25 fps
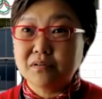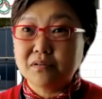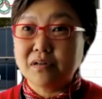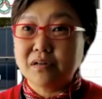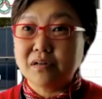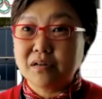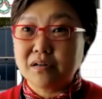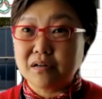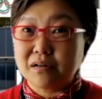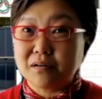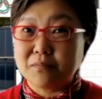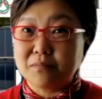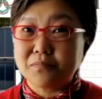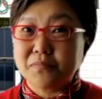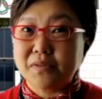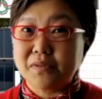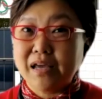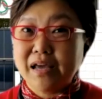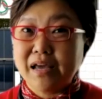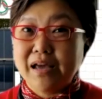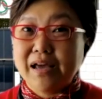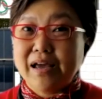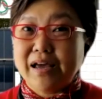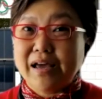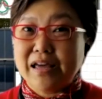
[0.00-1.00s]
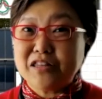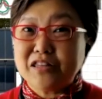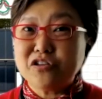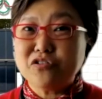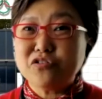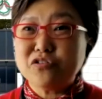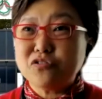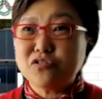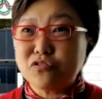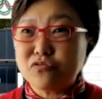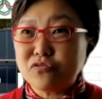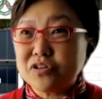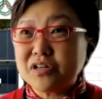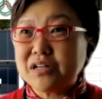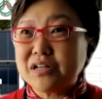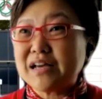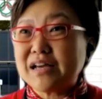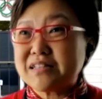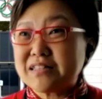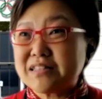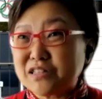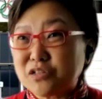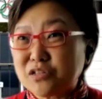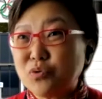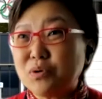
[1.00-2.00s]
And you
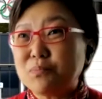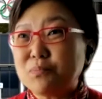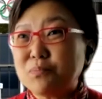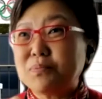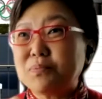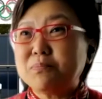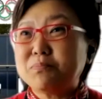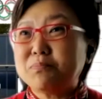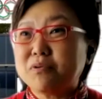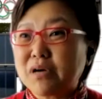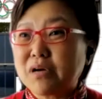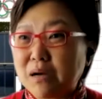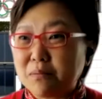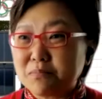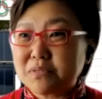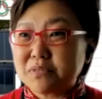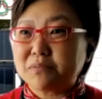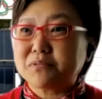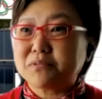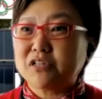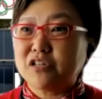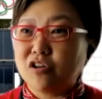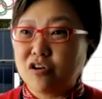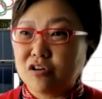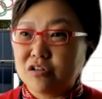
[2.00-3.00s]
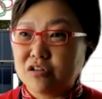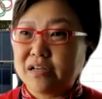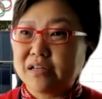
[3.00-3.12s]
realize that the word people comes up a lot.